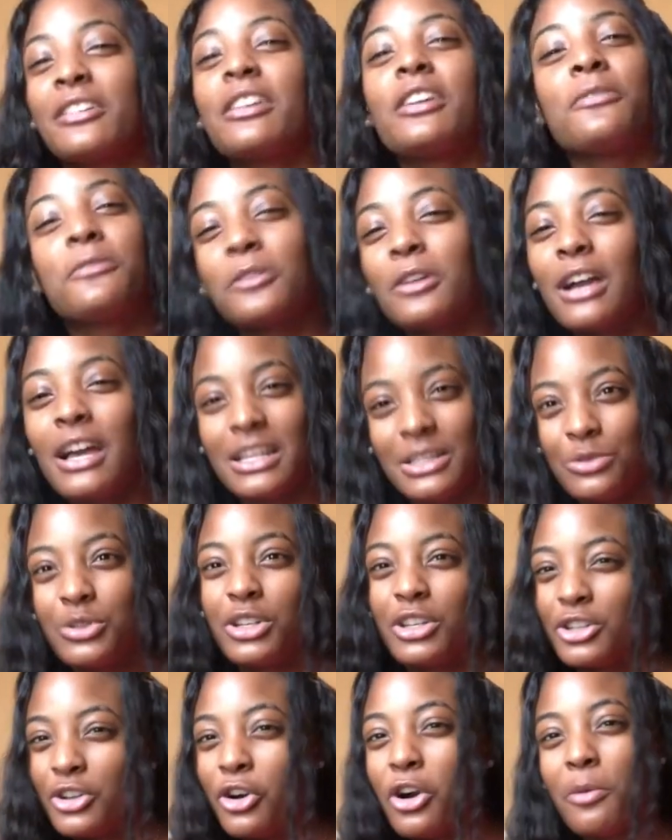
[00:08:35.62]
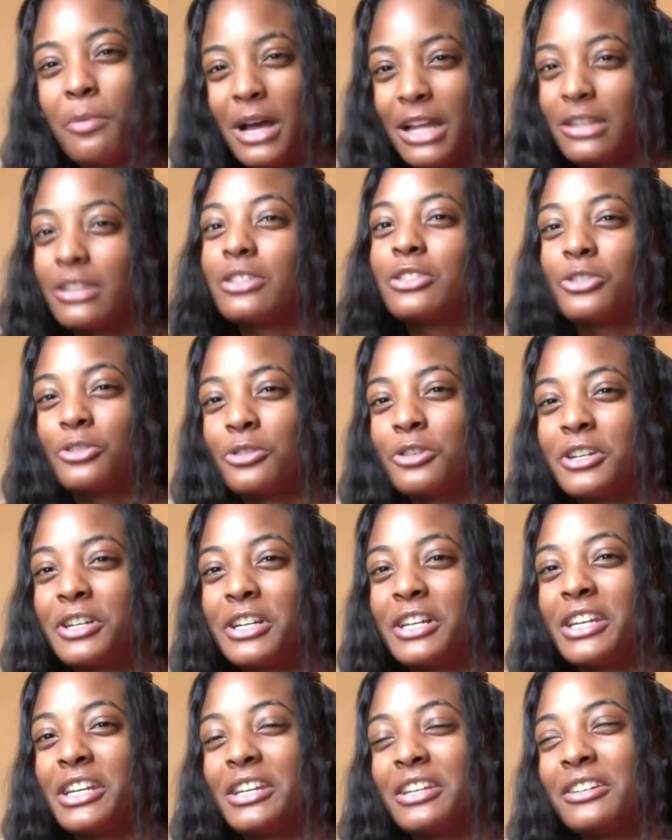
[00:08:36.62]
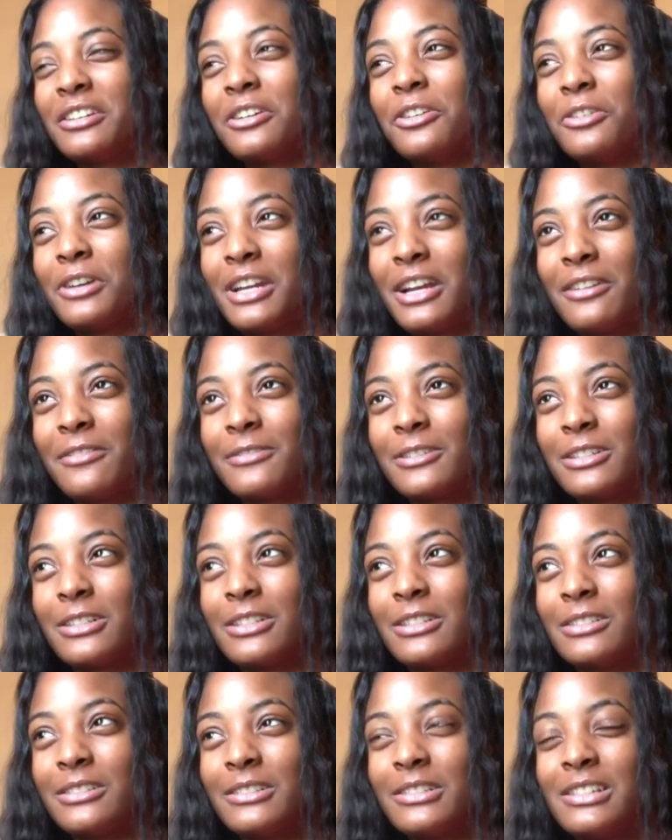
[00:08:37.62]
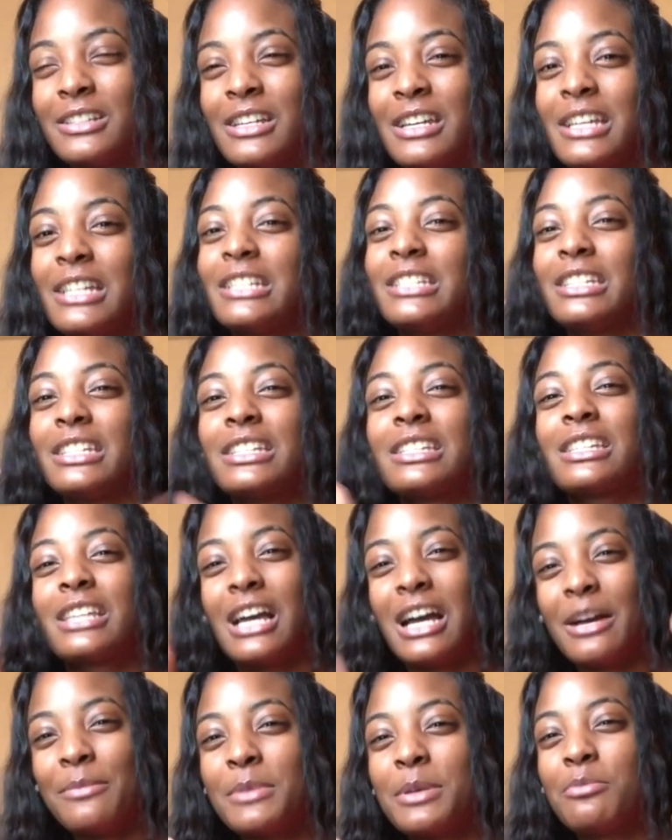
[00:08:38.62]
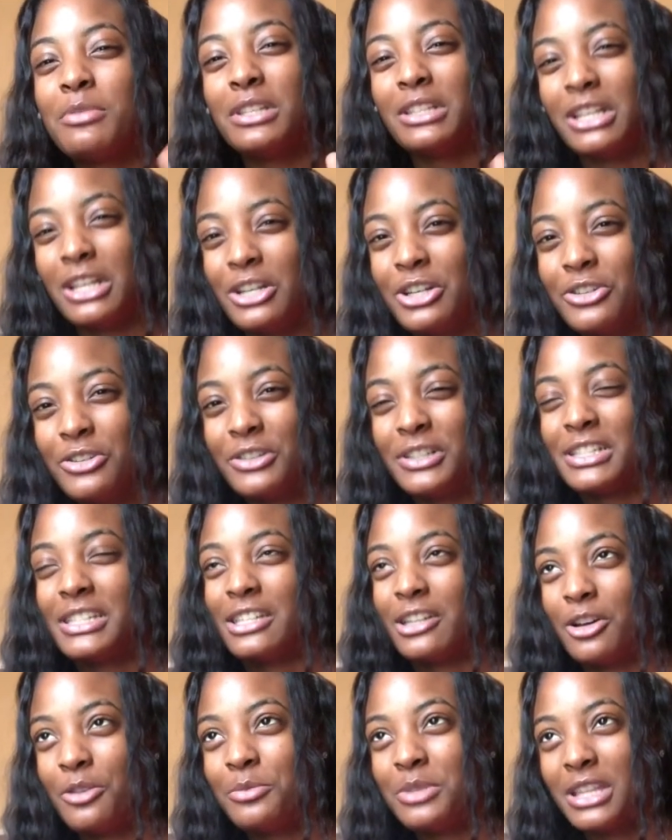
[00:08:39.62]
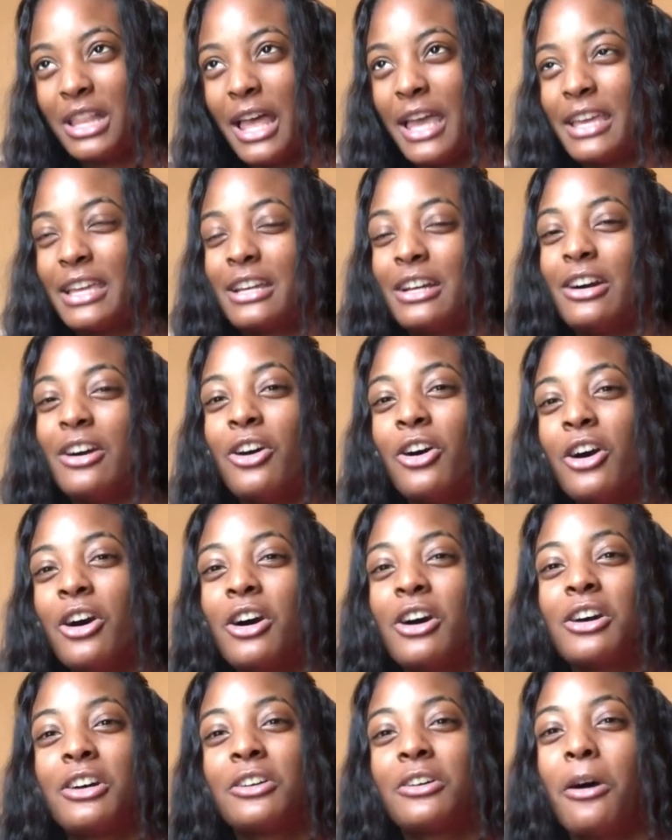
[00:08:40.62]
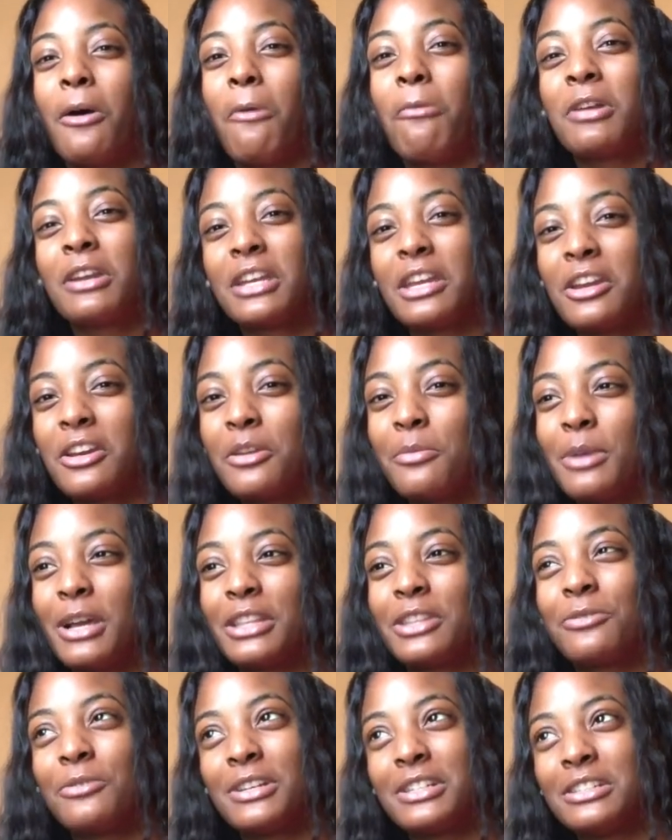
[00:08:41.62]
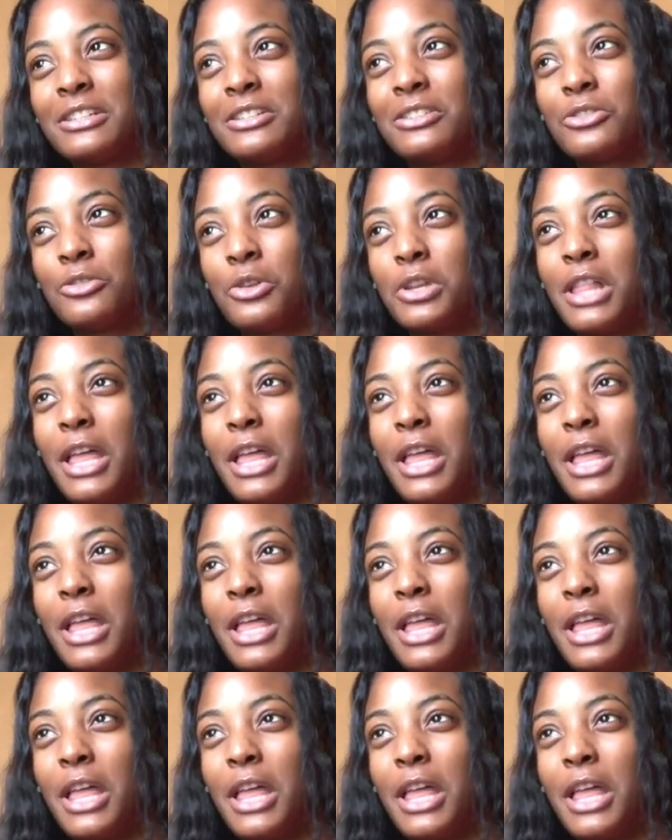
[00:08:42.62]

if you guys want to know about the story or whatever, just comment below and tell me like, oh, I want to hear about the rest of the story.